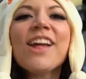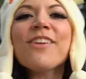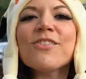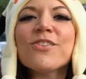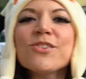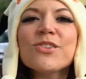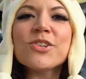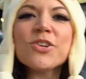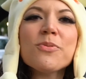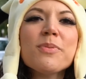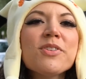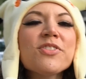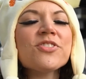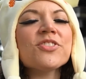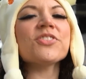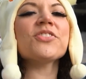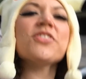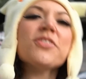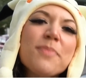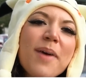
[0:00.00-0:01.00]
If you do, be sure
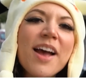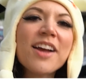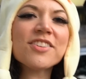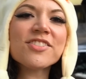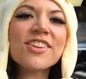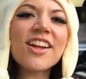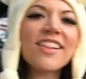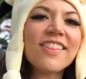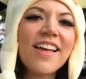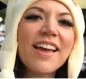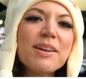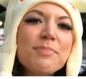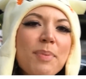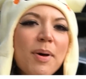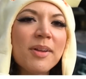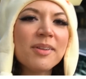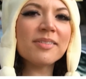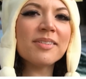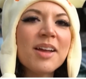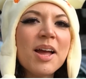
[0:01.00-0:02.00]
to smash that like
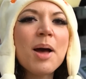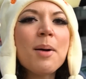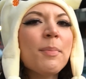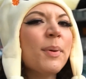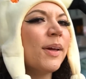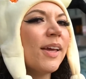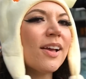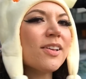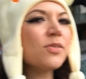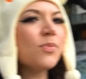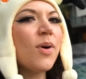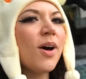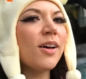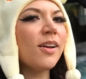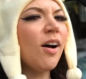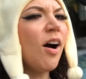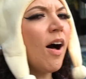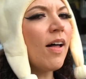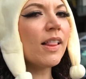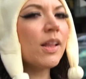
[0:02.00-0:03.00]
button. But guess what?
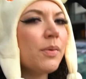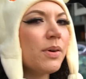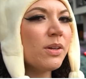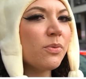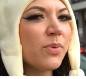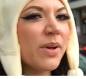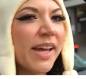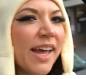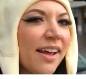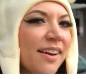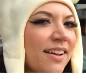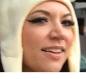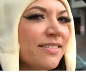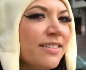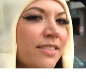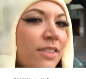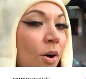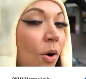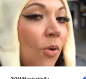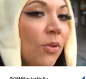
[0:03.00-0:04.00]
Halloween weekend
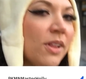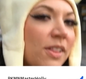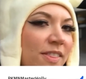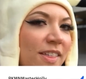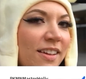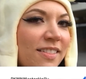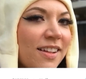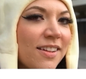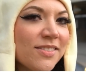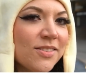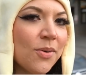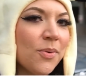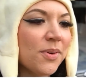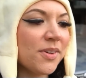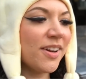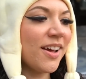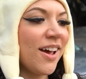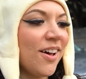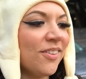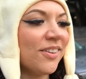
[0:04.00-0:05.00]
isn't the only thing that's going
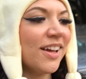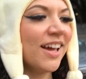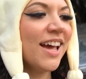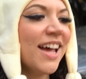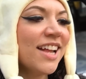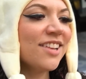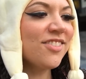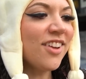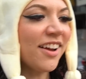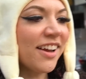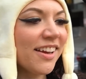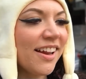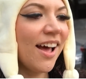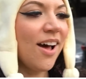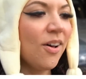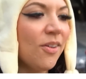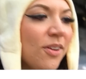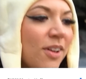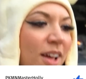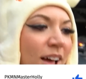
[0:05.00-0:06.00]
down. Check it
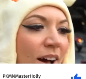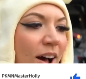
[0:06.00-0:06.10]
out.